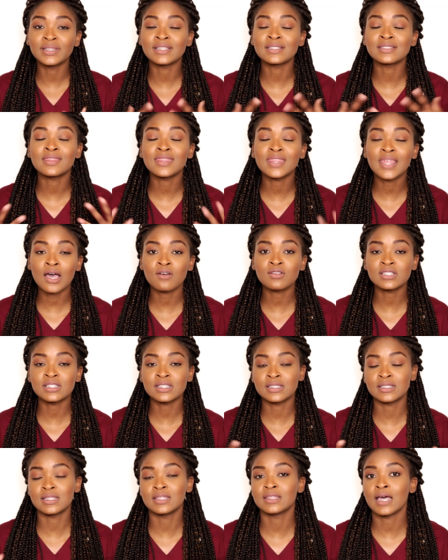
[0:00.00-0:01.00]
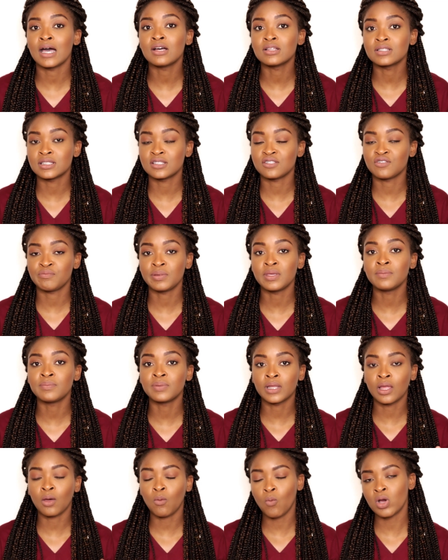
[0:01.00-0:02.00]
there's thousands and thousands of
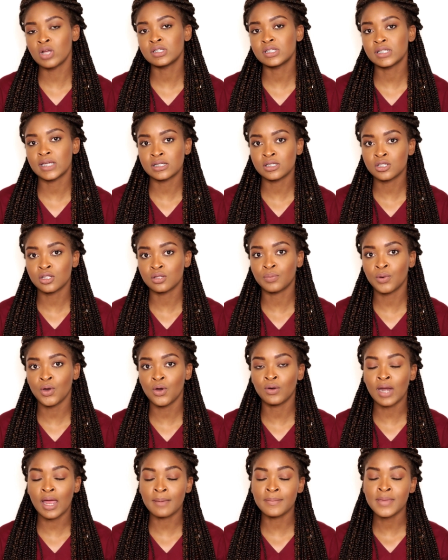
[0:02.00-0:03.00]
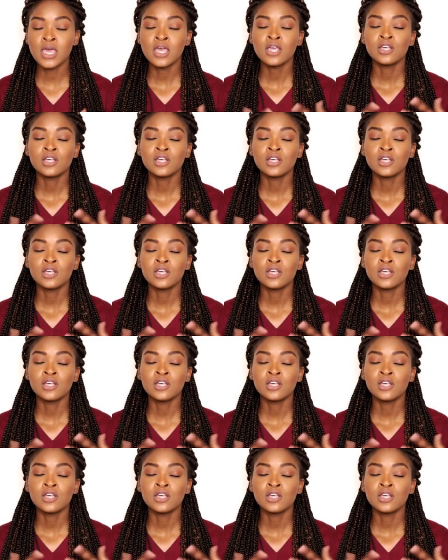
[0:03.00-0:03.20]
people that want to get into the program.